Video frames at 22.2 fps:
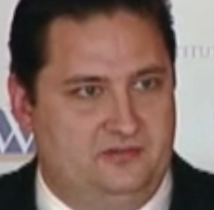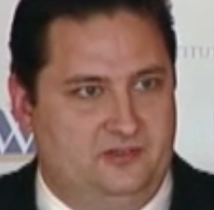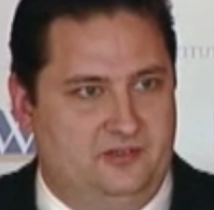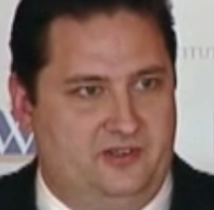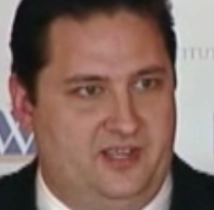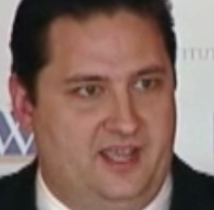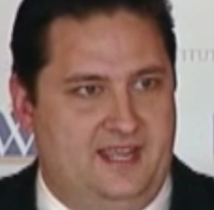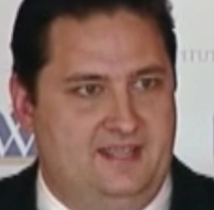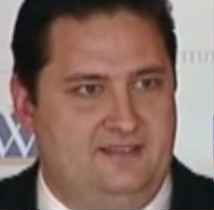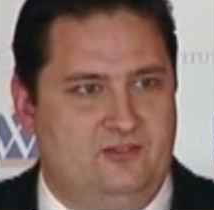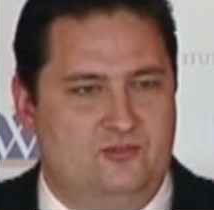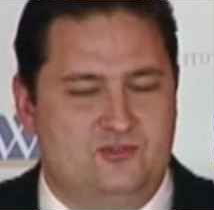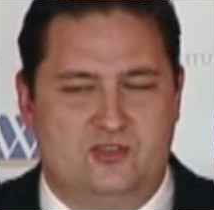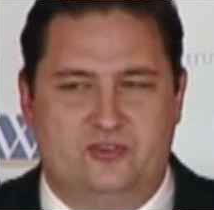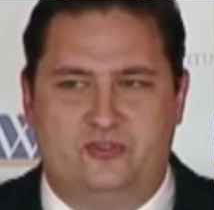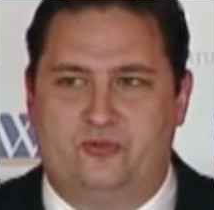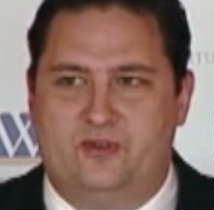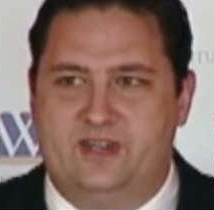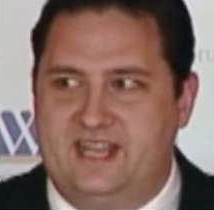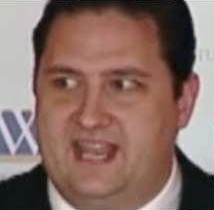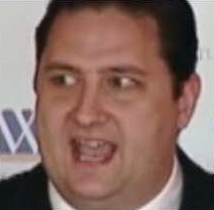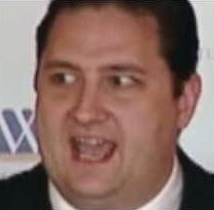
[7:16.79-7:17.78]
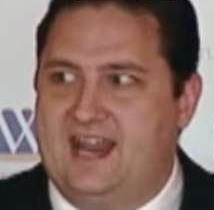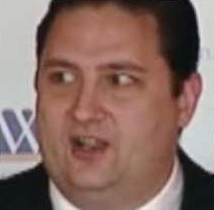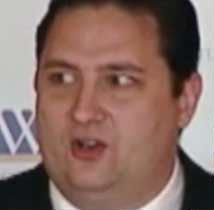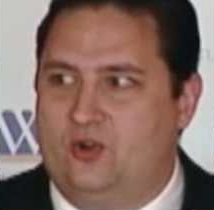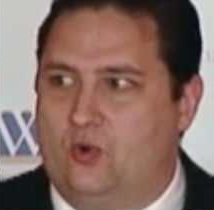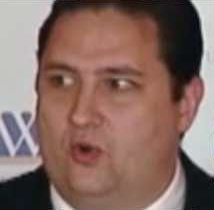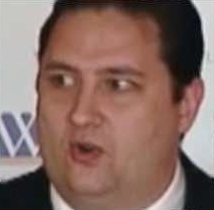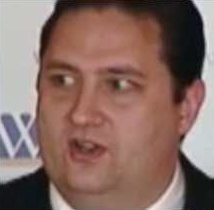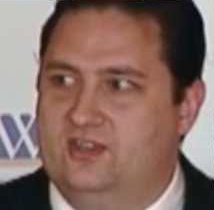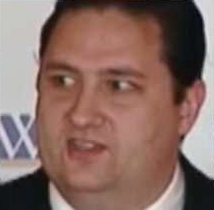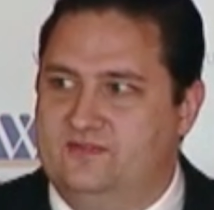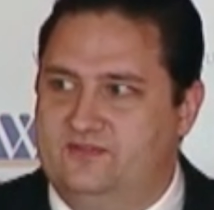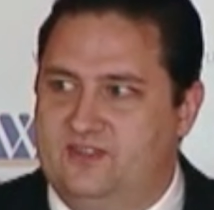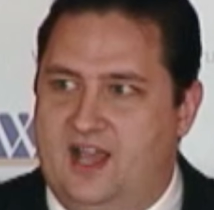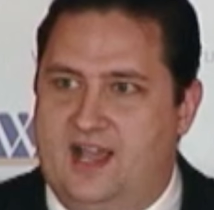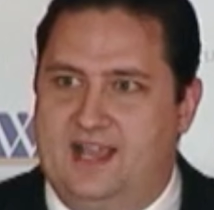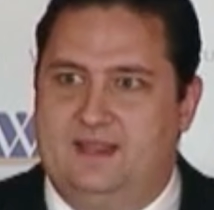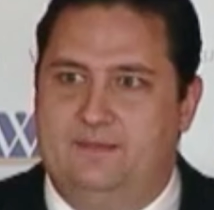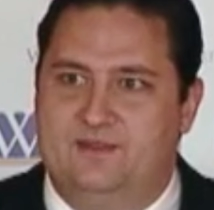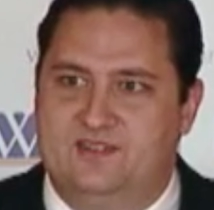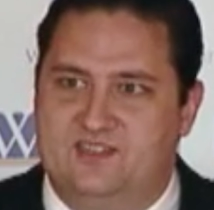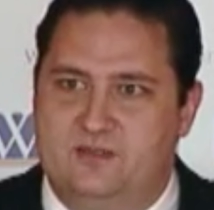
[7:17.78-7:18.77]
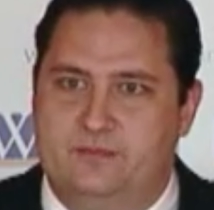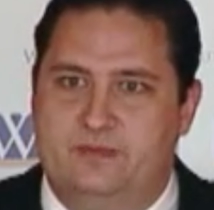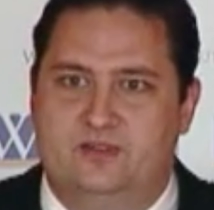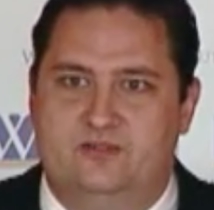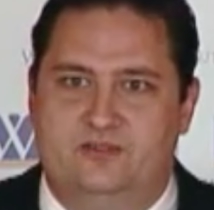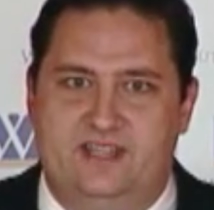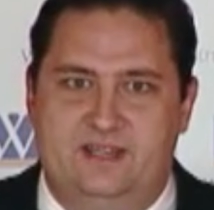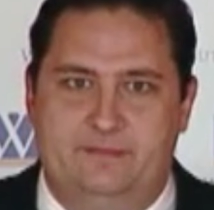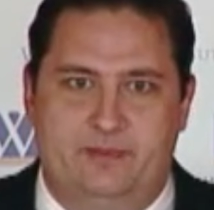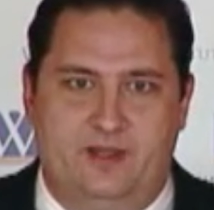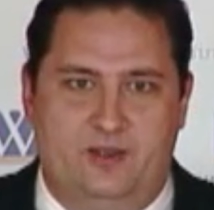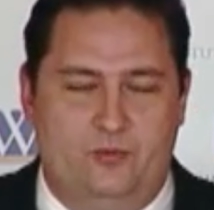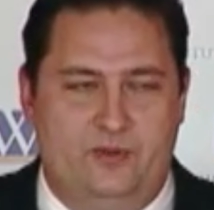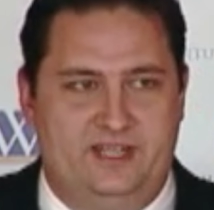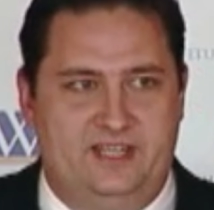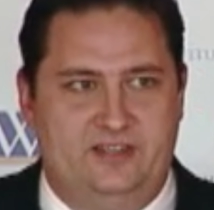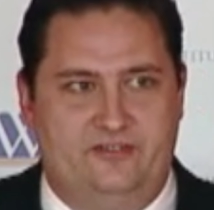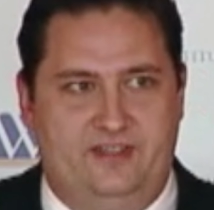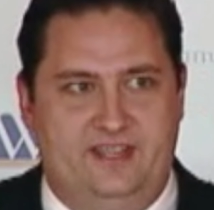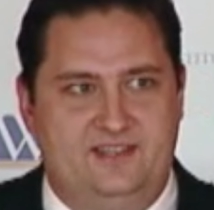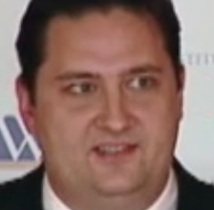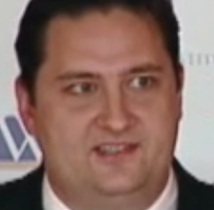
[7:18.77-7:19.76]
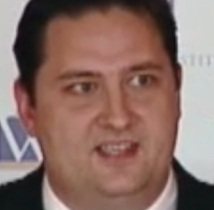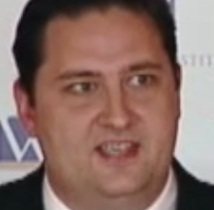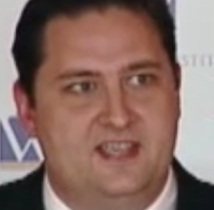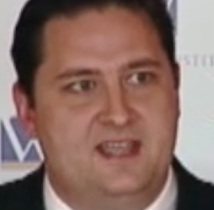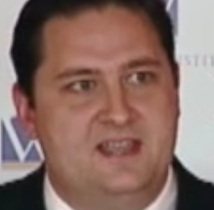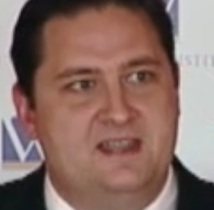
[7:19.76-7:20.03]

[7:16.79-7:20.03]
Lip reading: Okay, those are three categories of documents that have been leaked by WikiLeaks.